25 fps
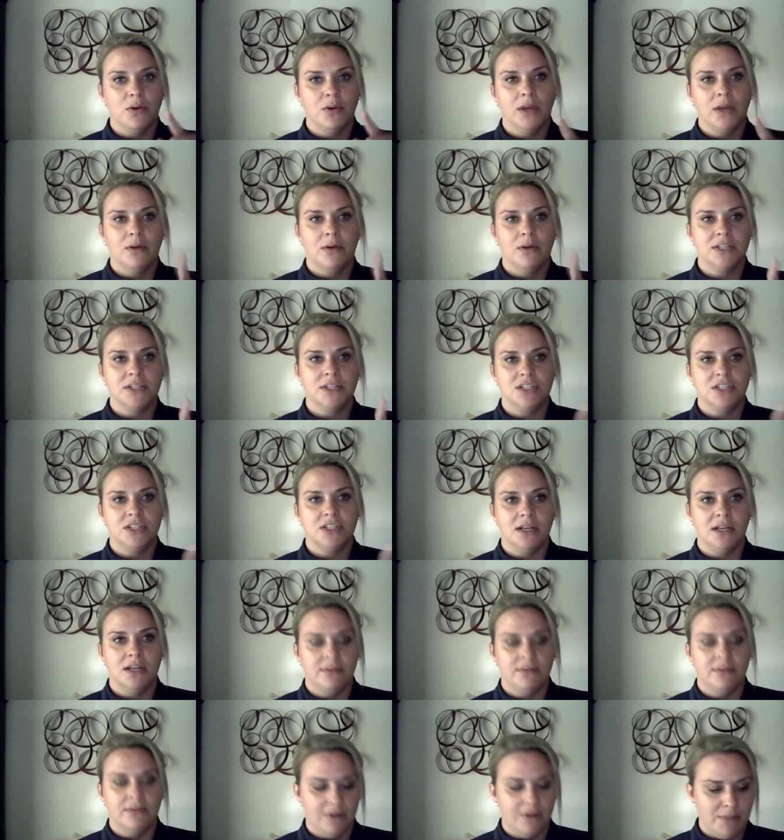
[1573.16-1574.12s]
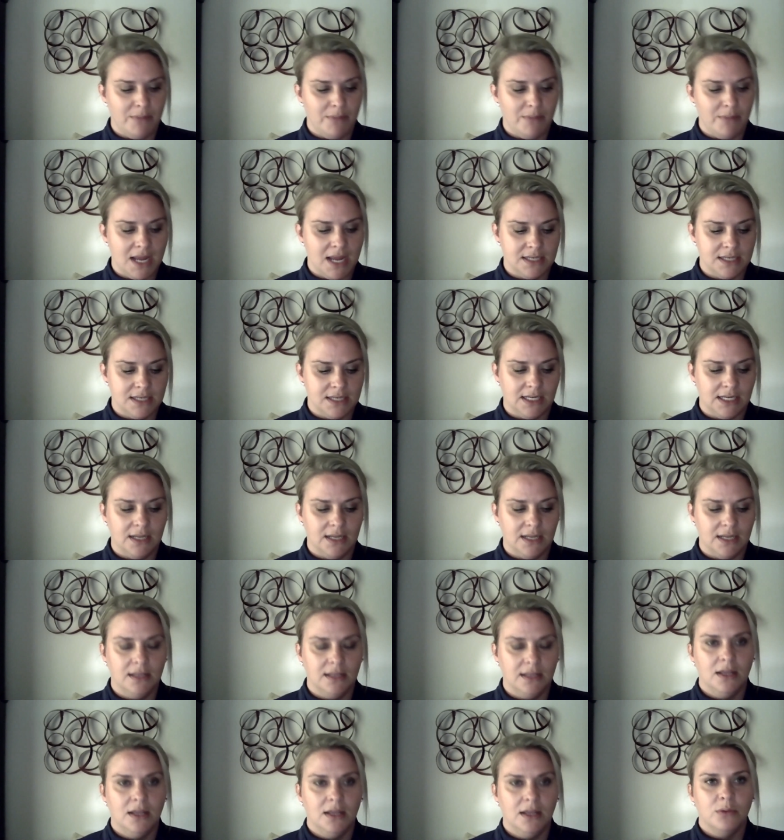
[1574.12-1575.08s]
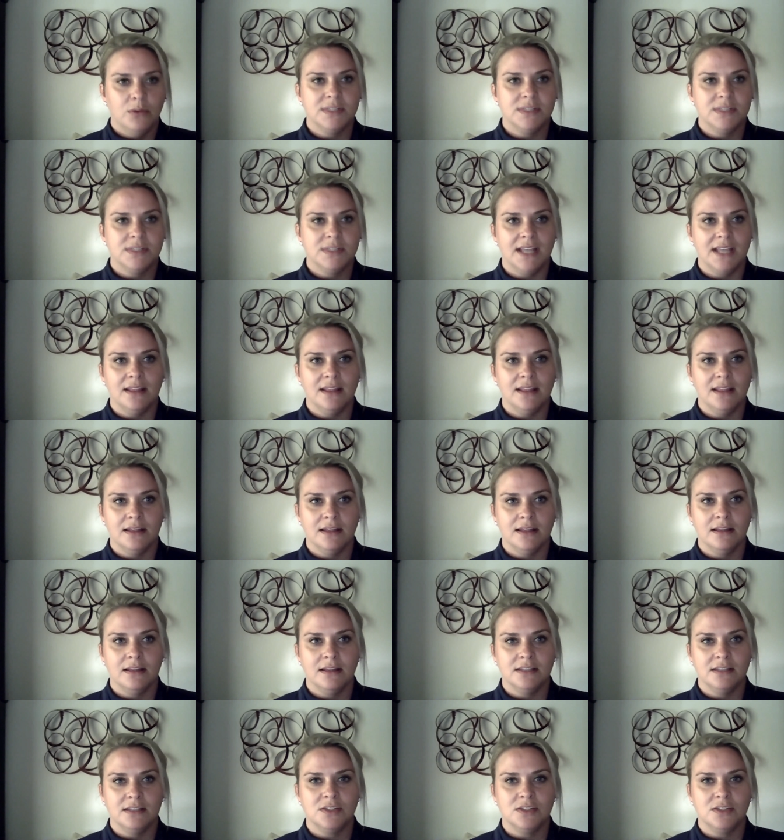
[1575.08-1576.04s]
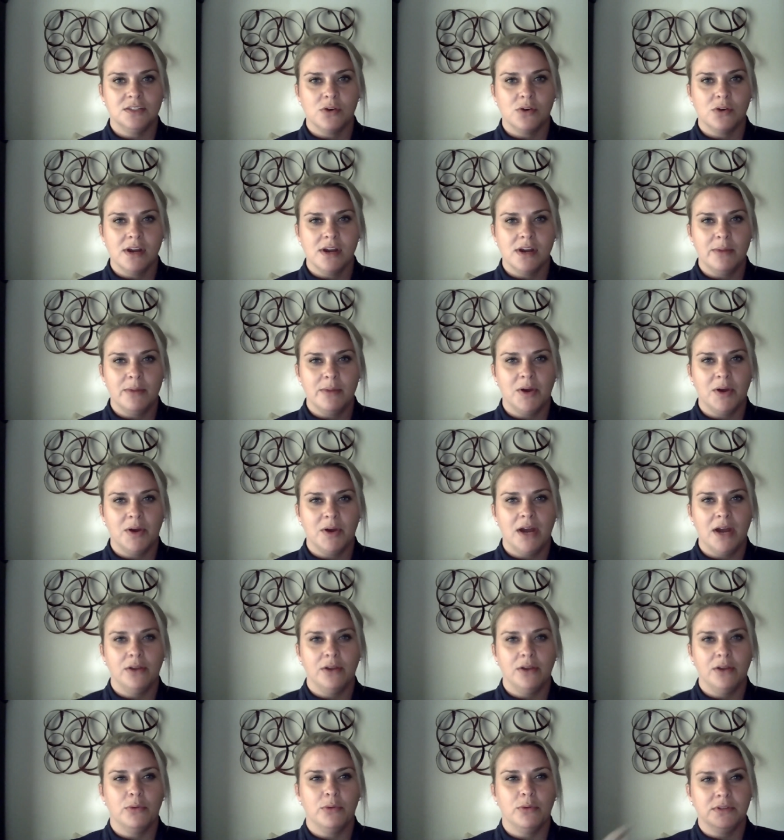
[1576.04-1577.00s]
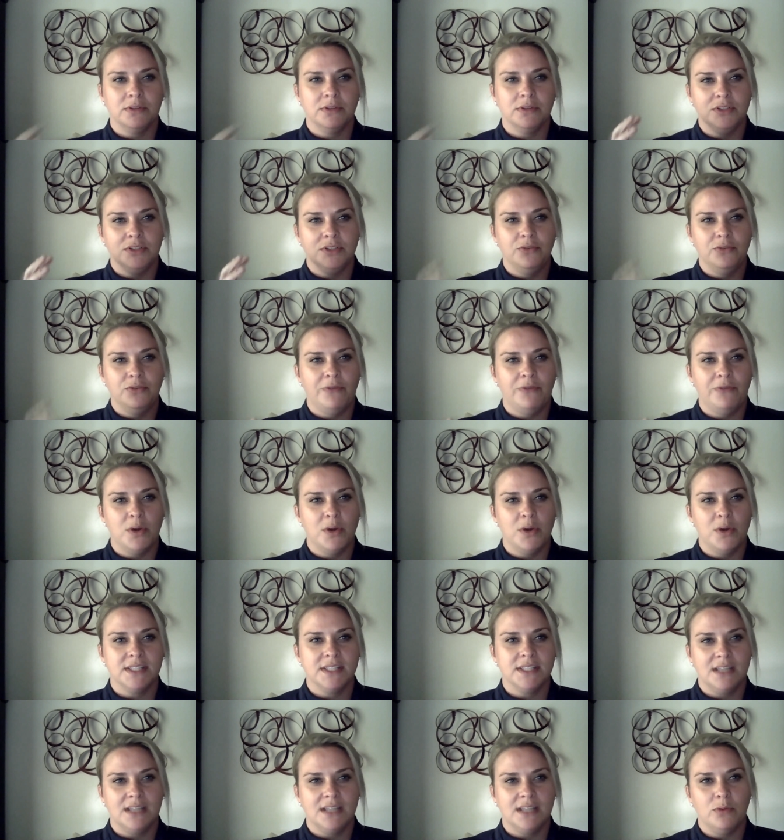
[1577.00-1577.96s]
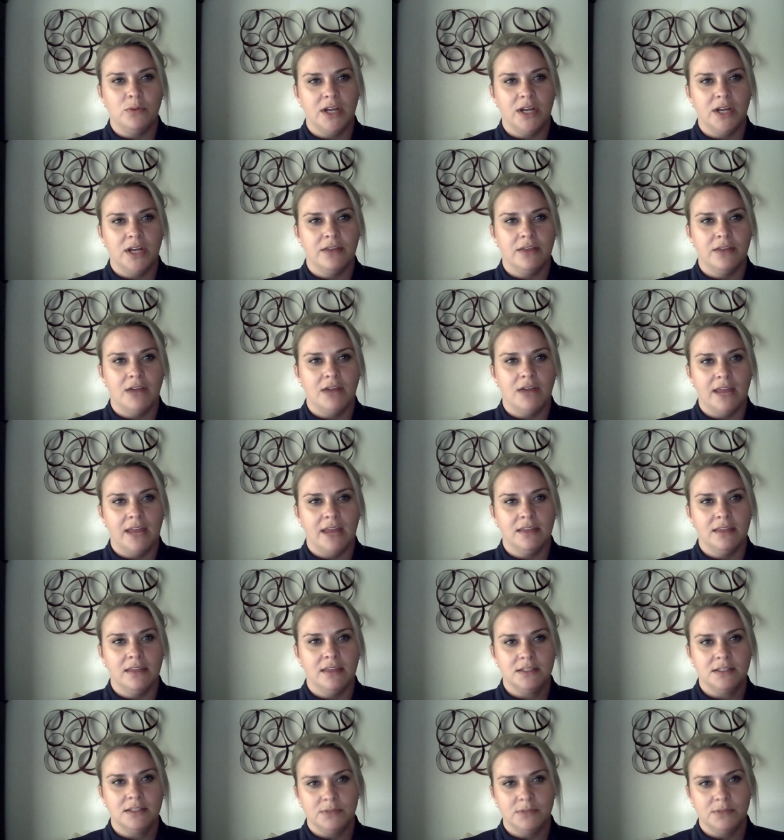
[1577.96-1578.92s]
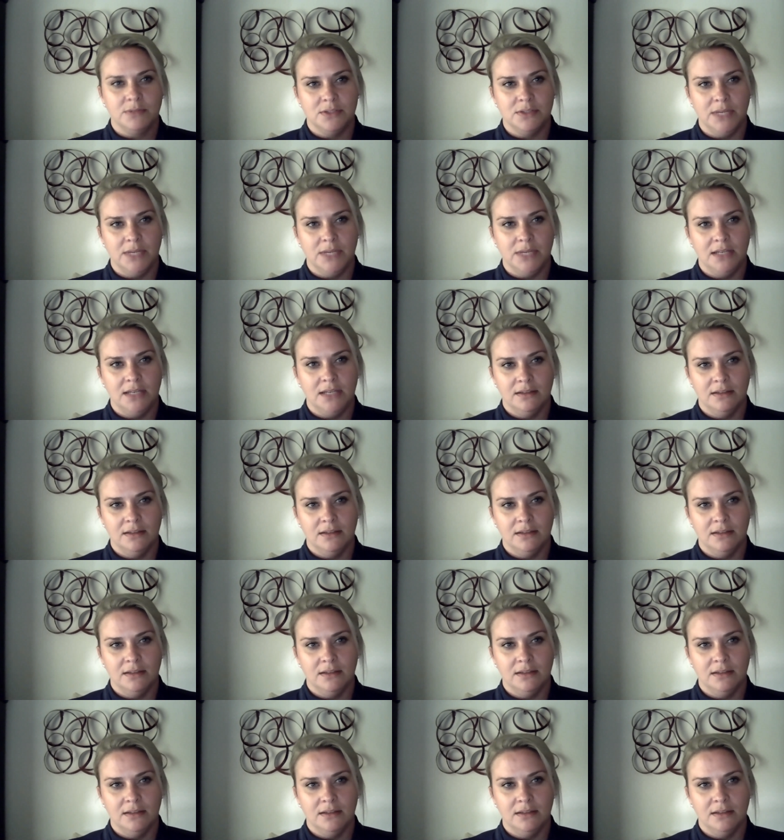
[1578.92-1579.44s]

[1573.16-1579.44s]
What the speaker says: question for Amanda. Was that the story about how you were too focused on what other athletes were doing?